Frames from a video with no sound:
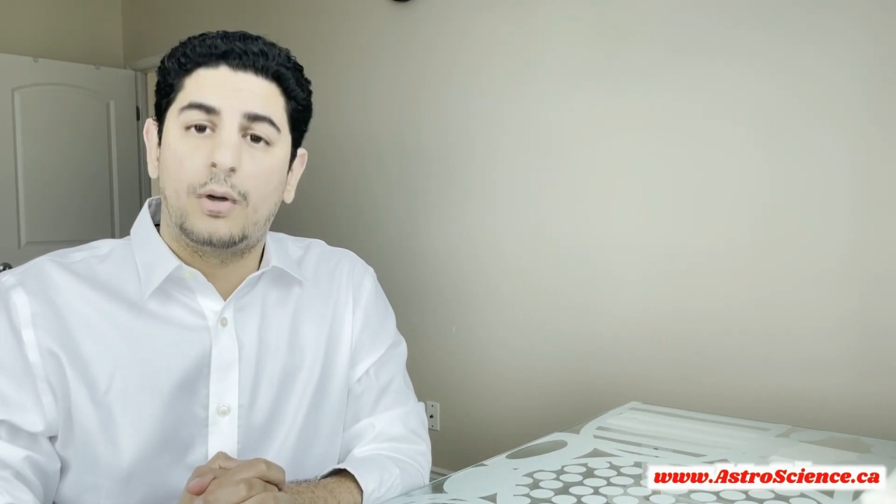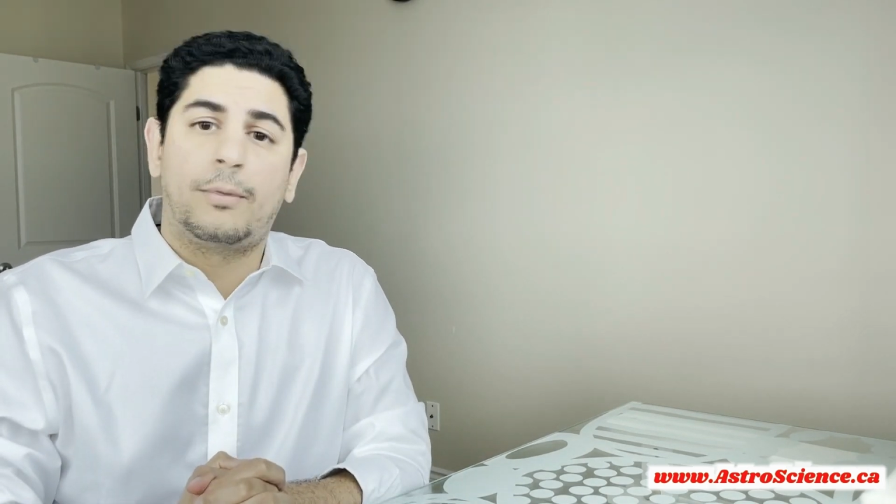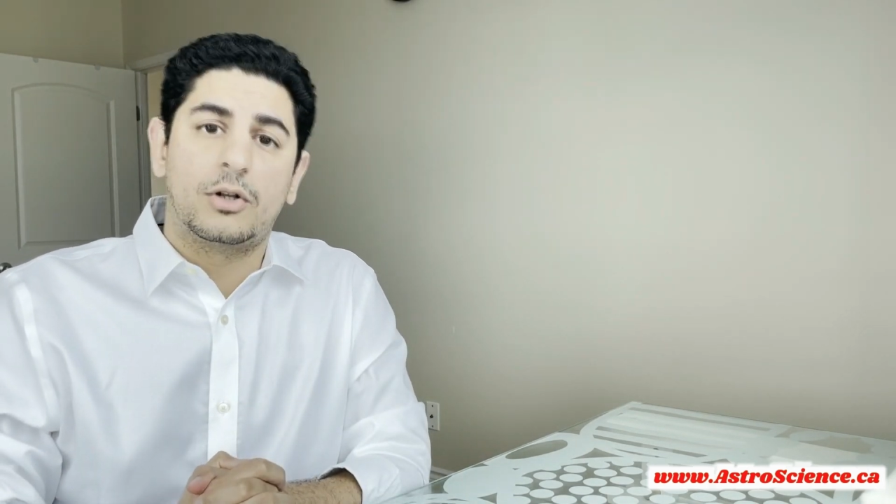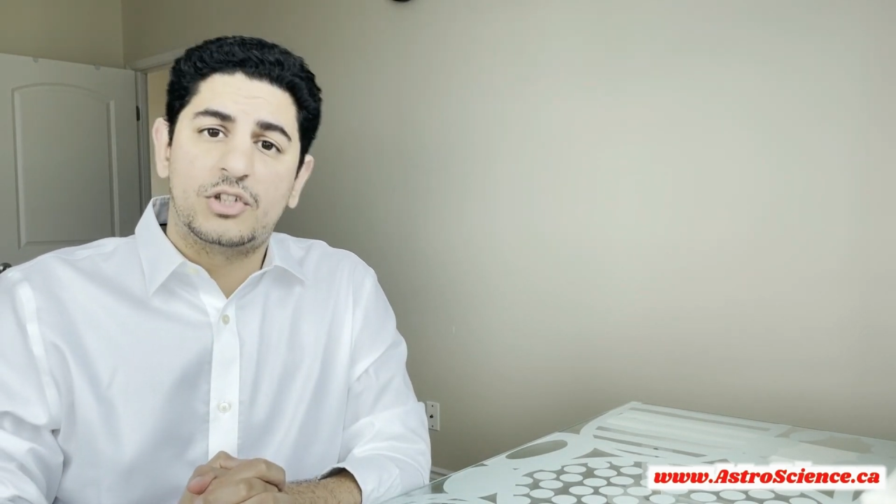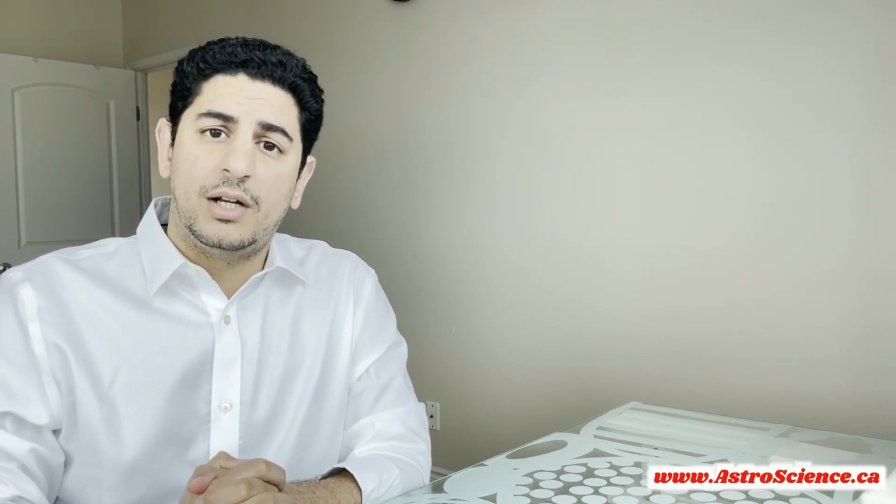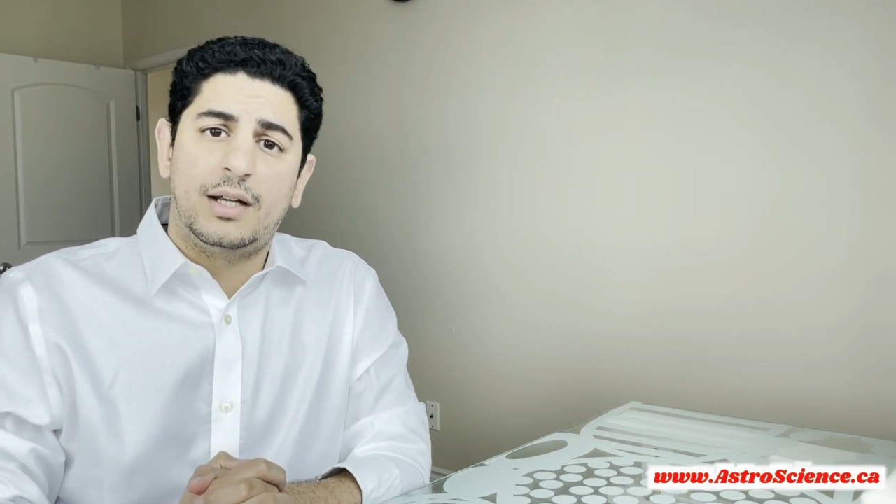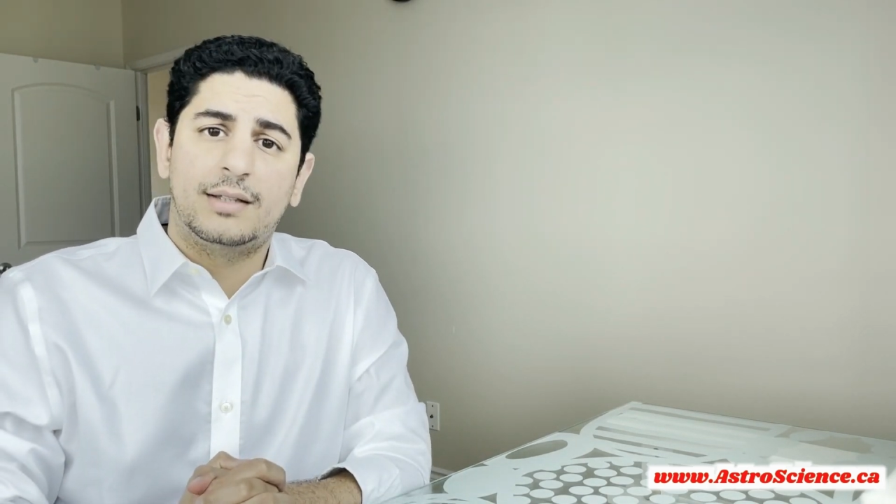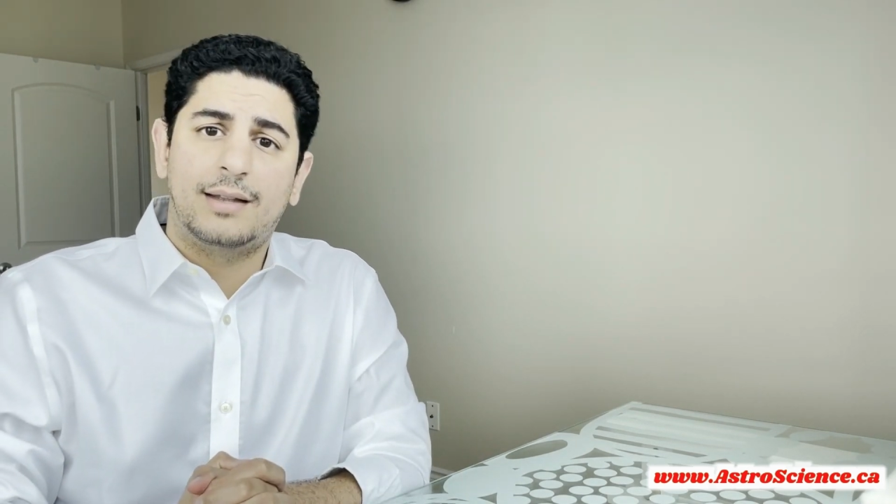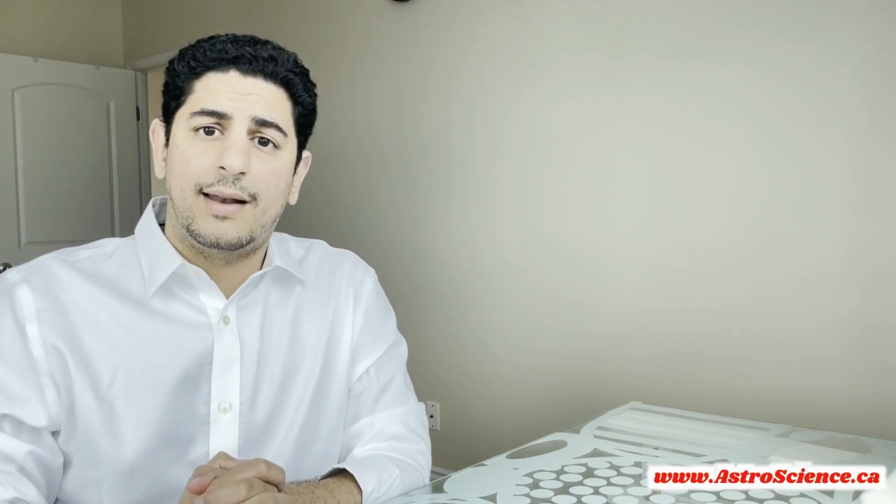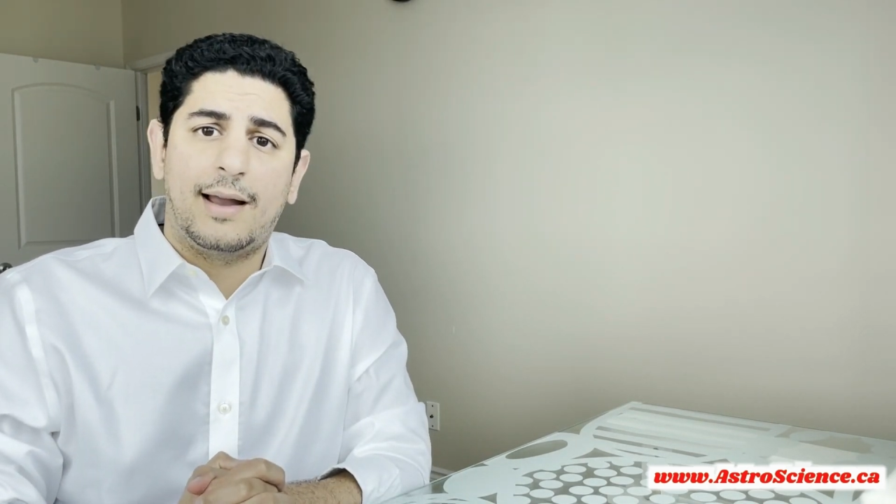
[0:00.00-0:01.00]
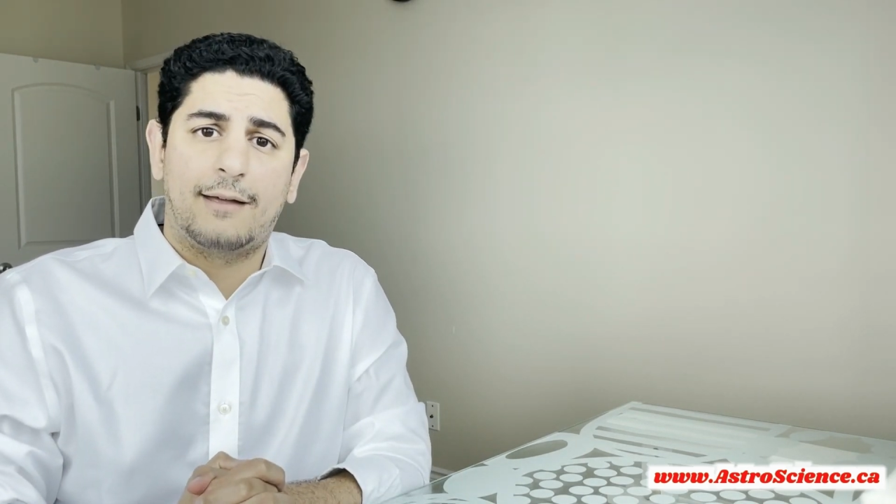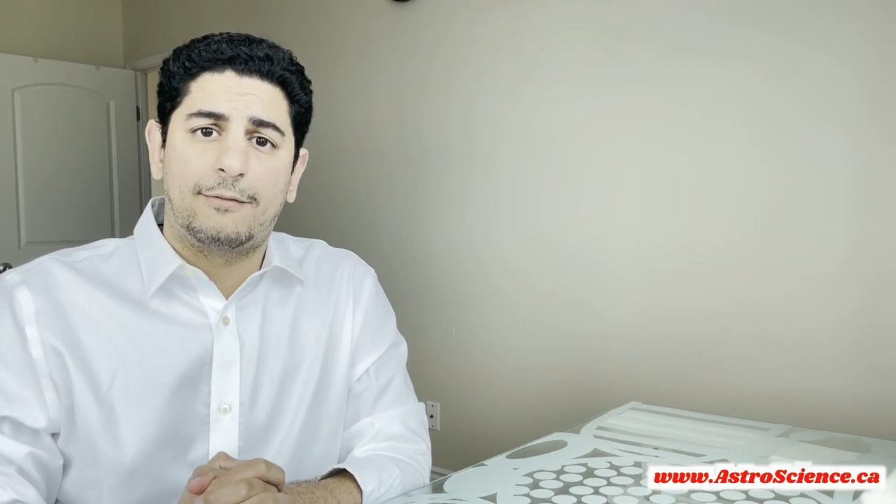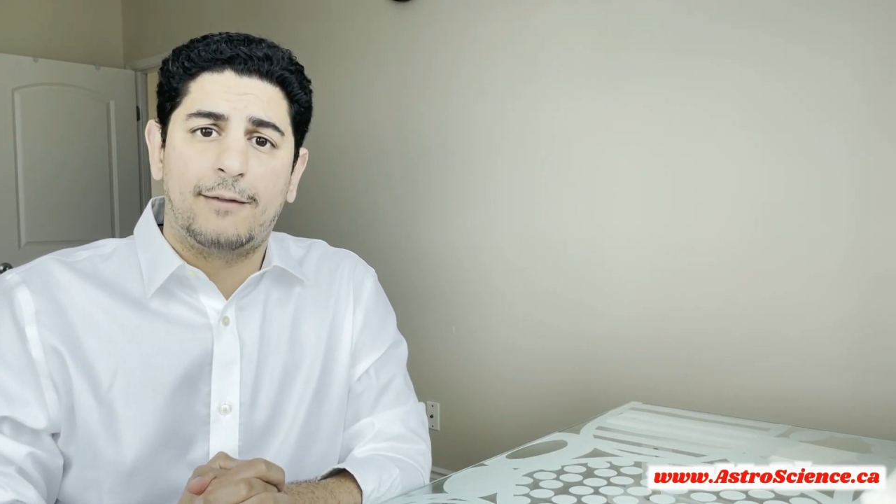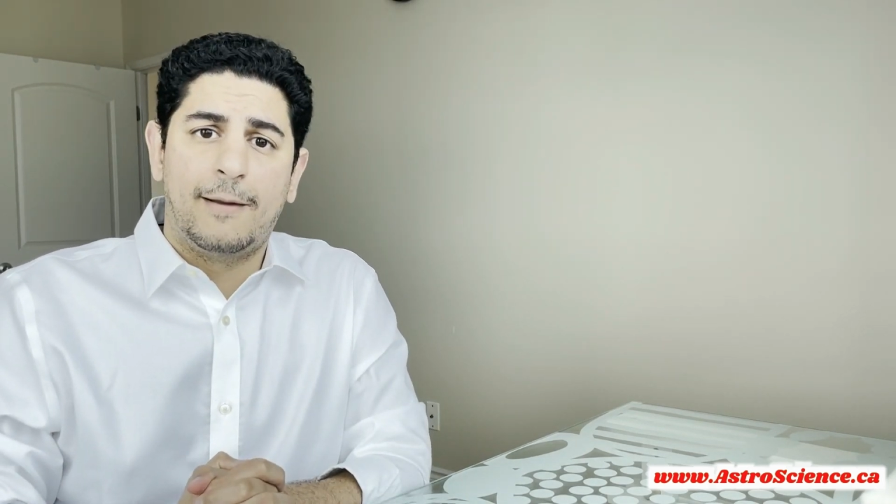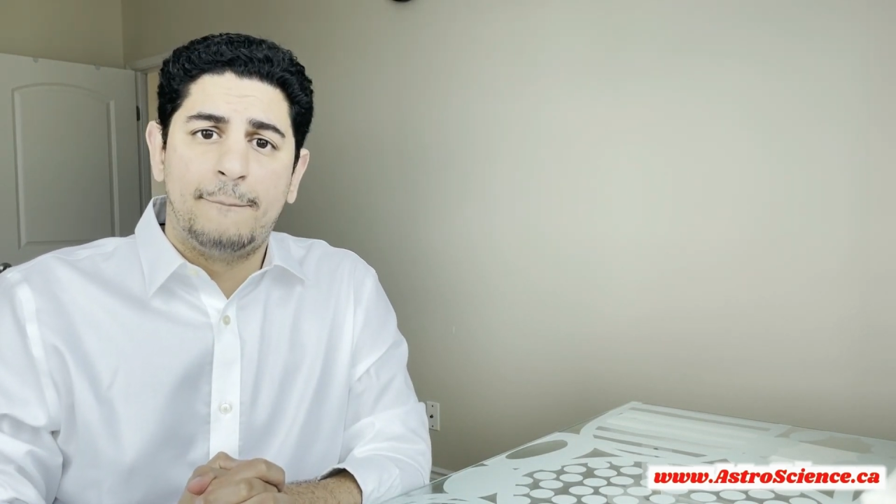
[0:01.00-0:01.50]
opportunities in life,